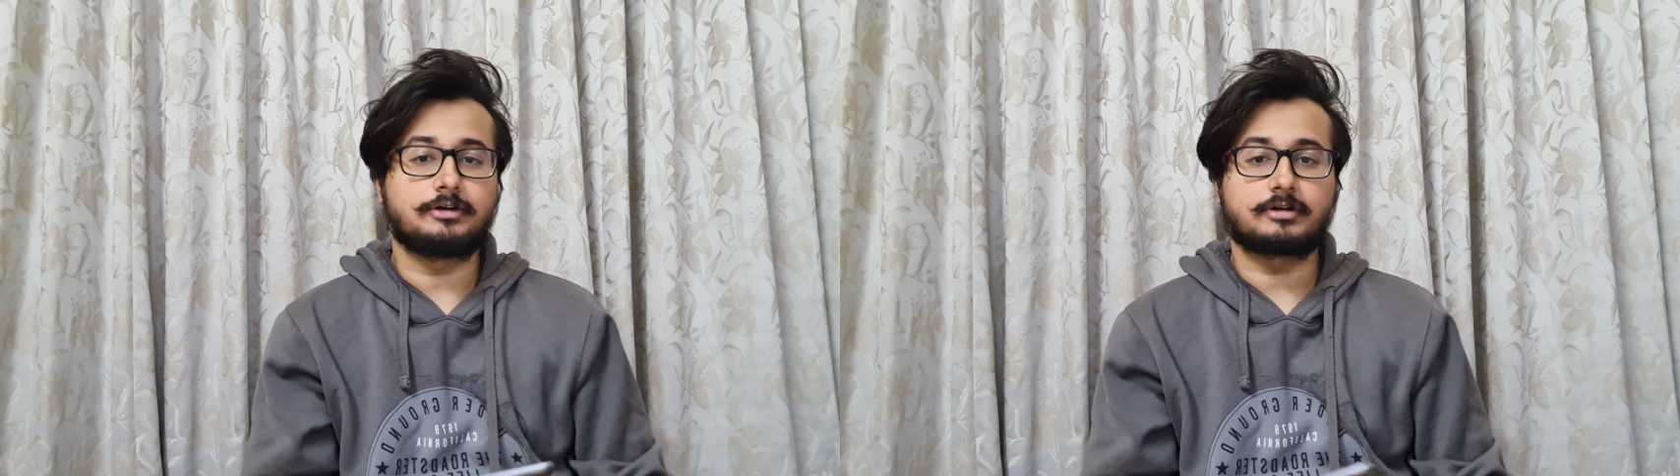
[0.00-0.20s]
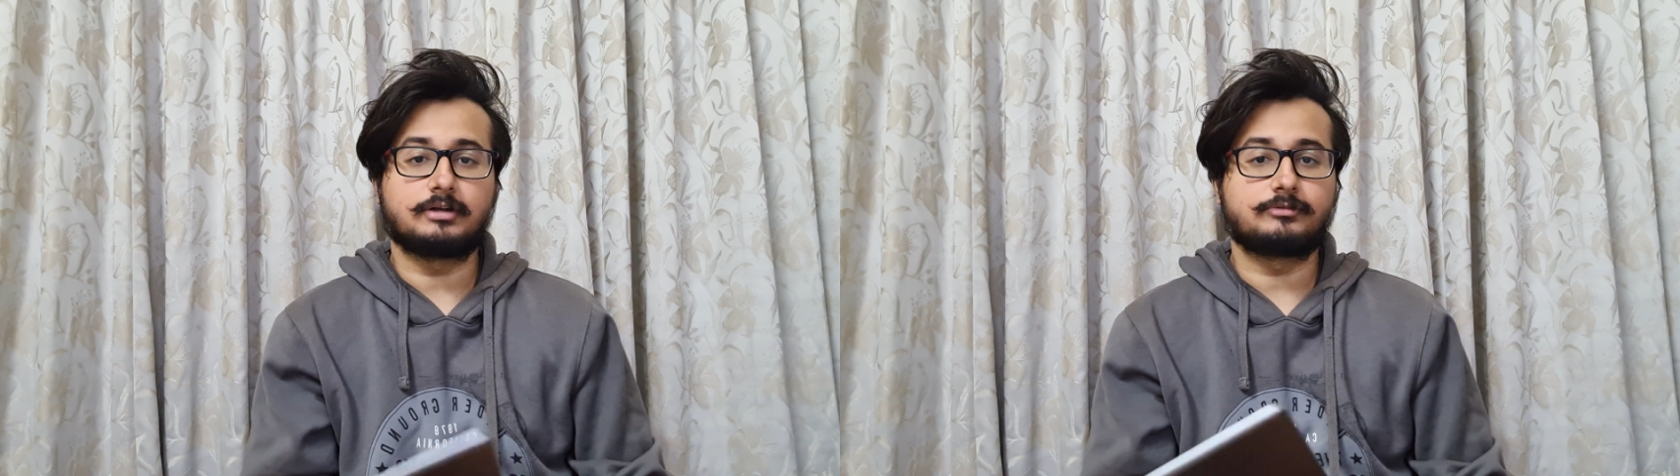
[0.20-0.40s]

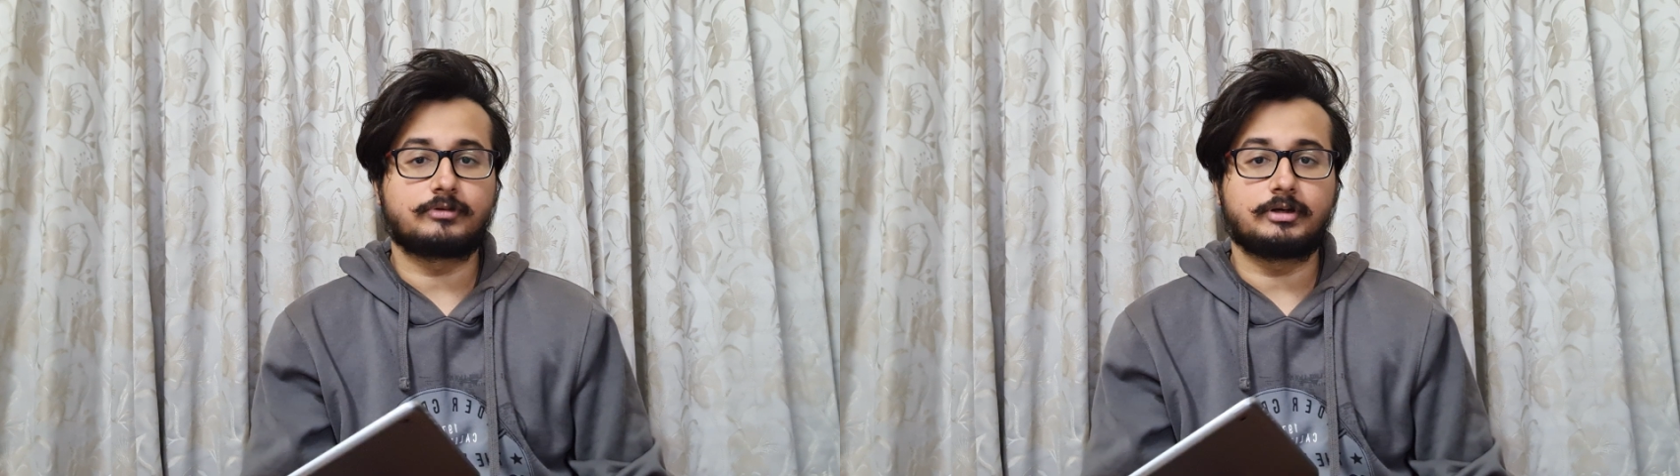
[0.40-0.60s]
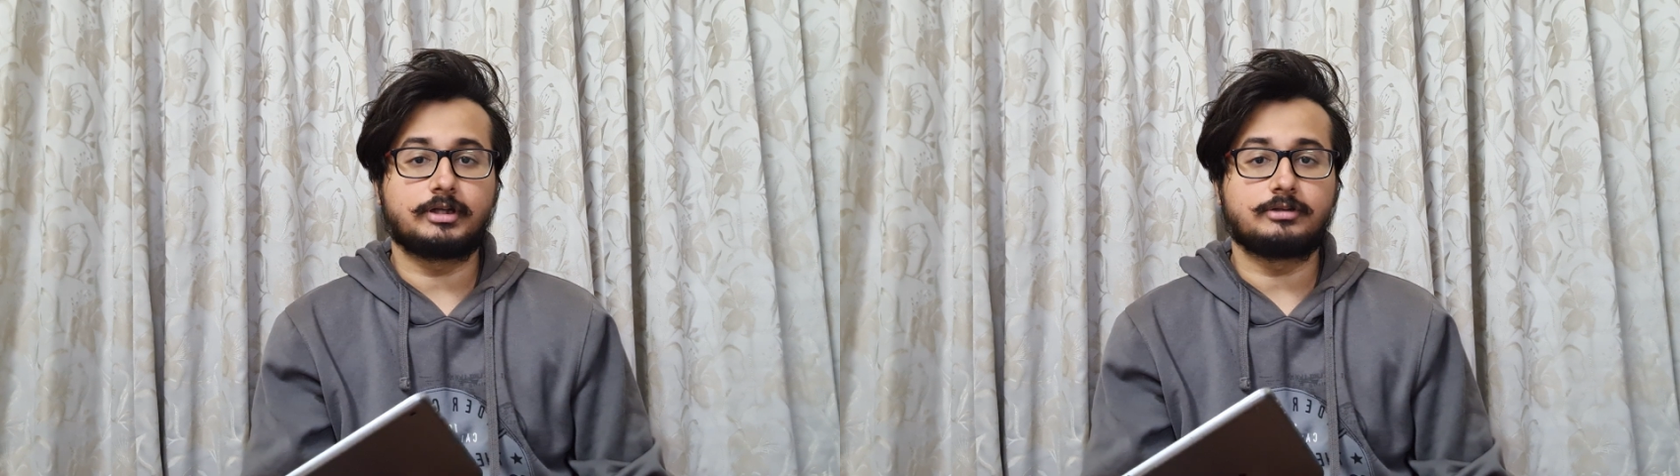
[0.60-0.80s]

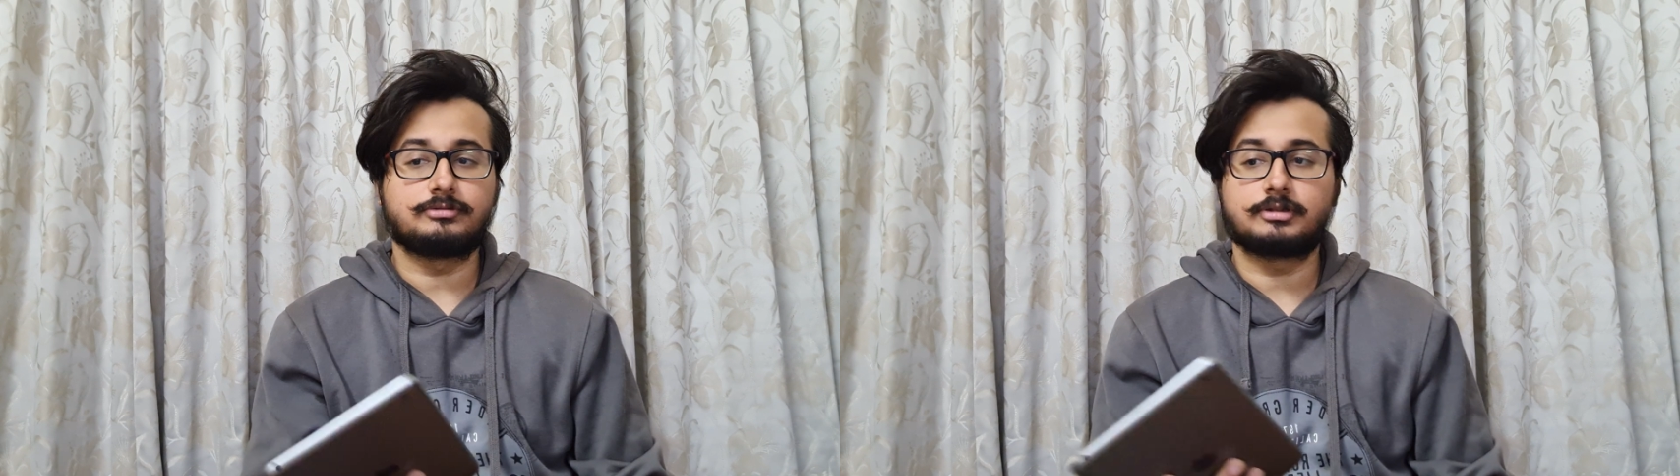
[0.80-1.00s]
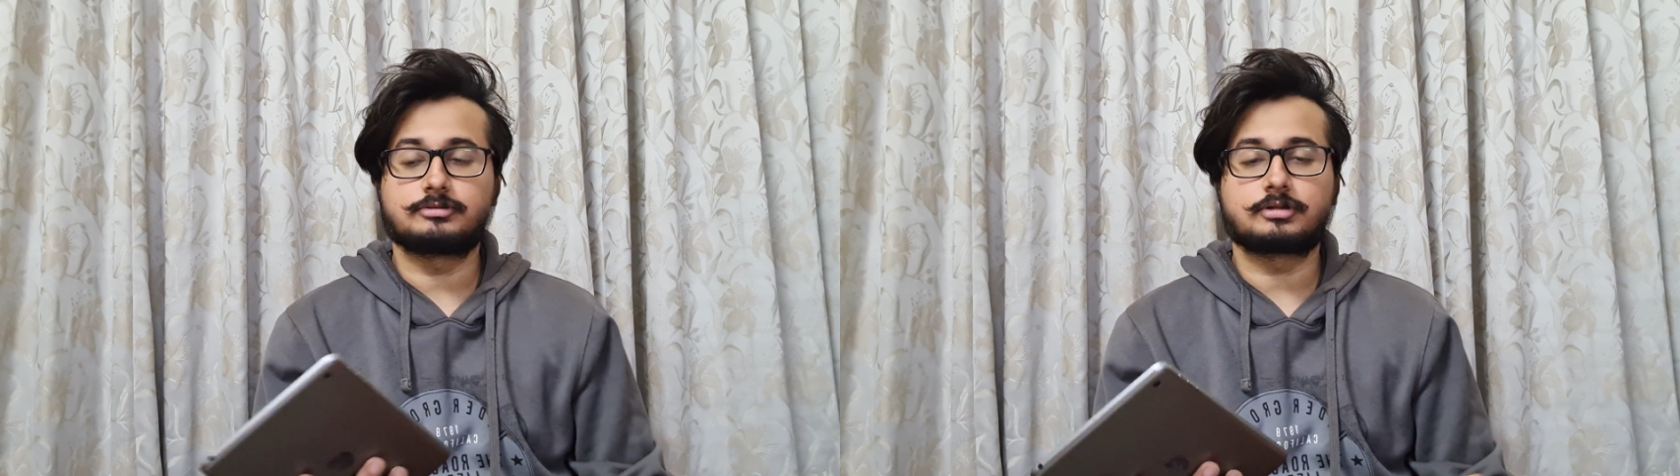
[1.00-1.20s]
transferred in
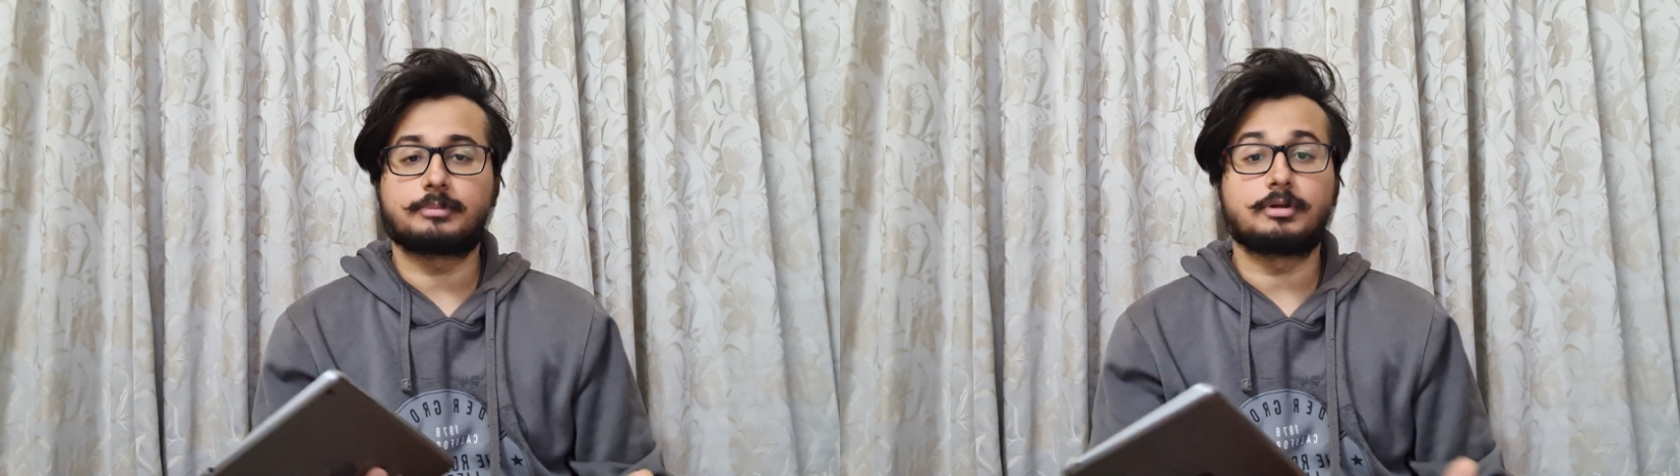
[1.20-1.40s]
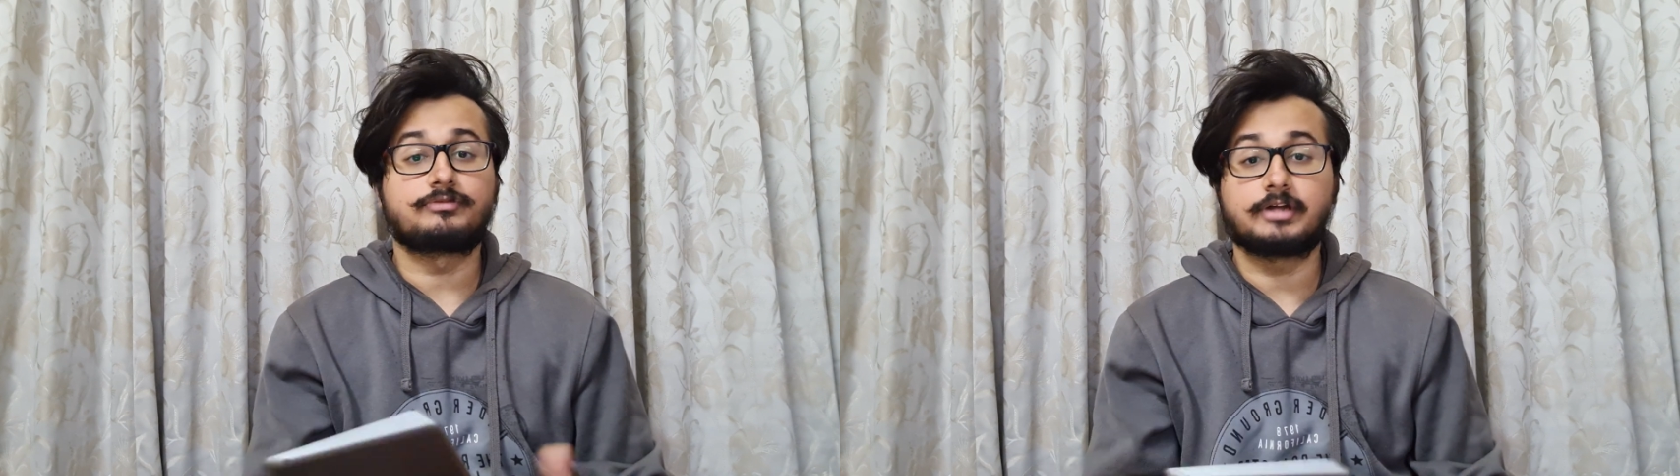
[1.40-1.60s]
just a
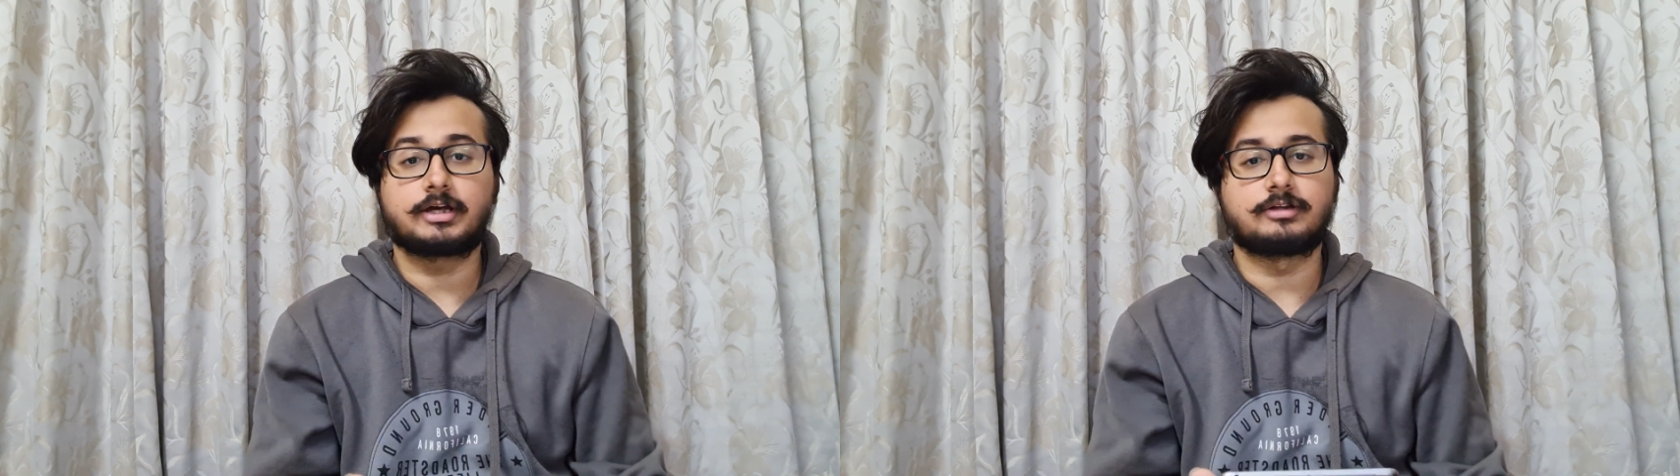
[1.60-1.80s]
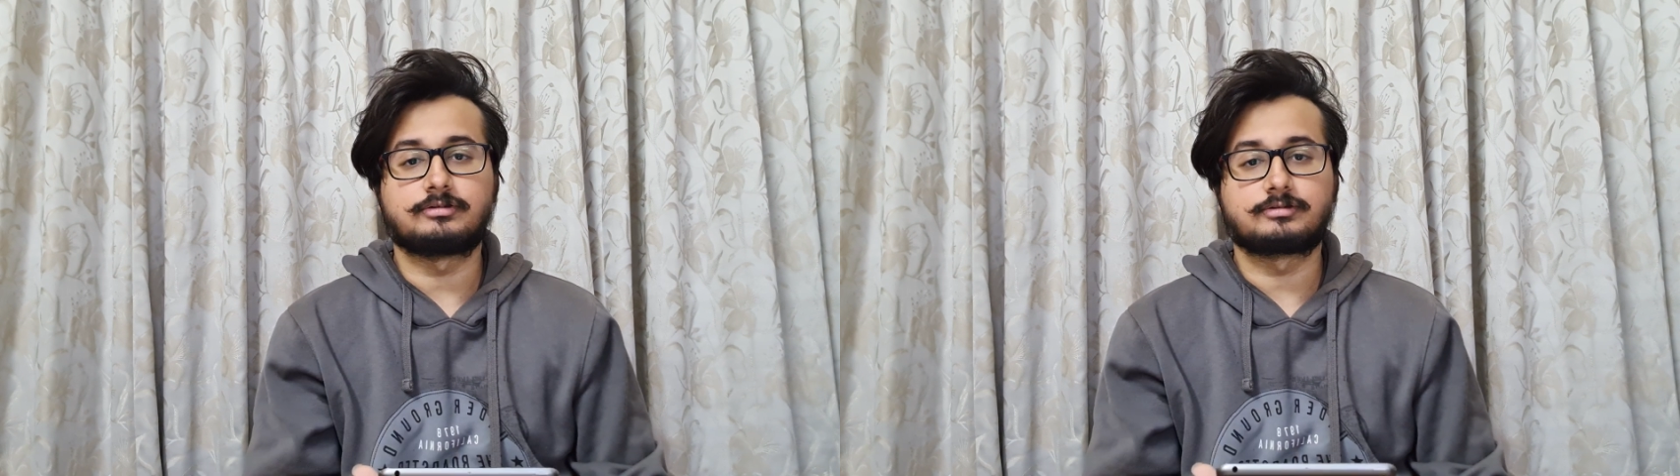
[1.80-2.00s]
couple of
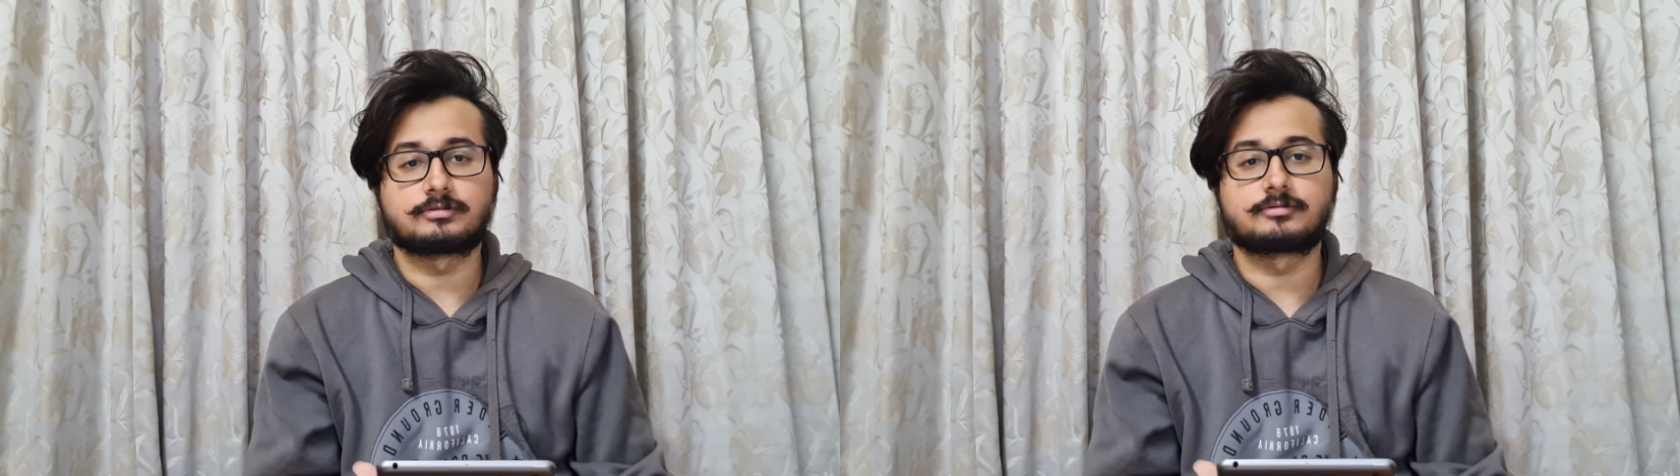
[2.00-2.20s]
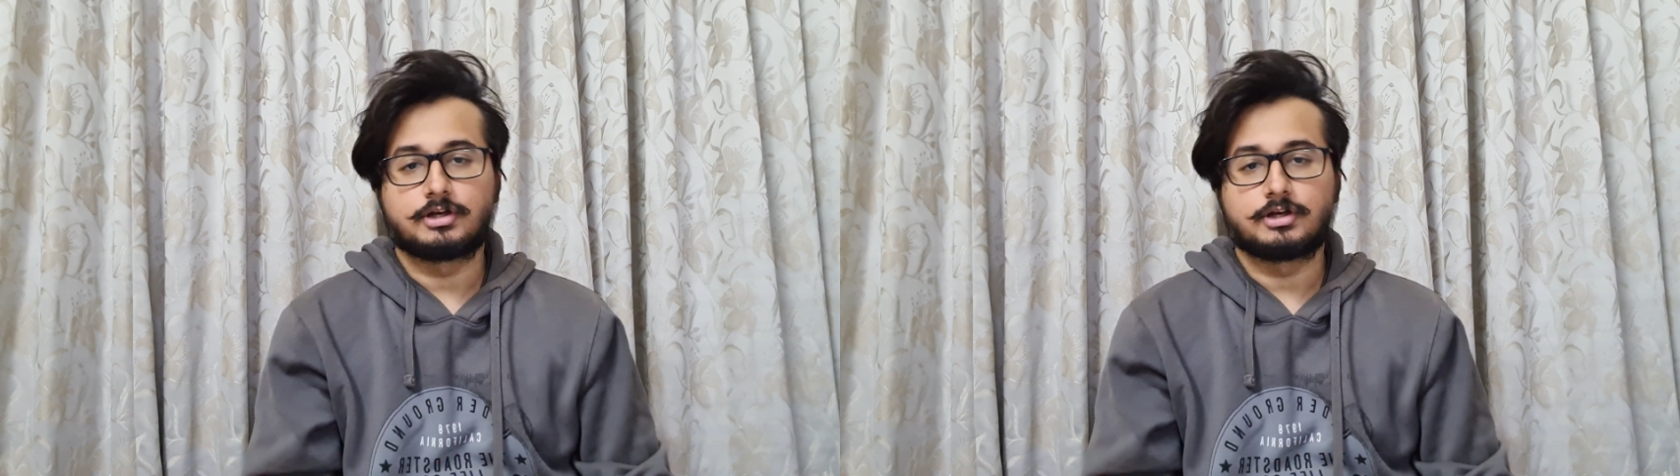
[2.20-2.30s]
seconds.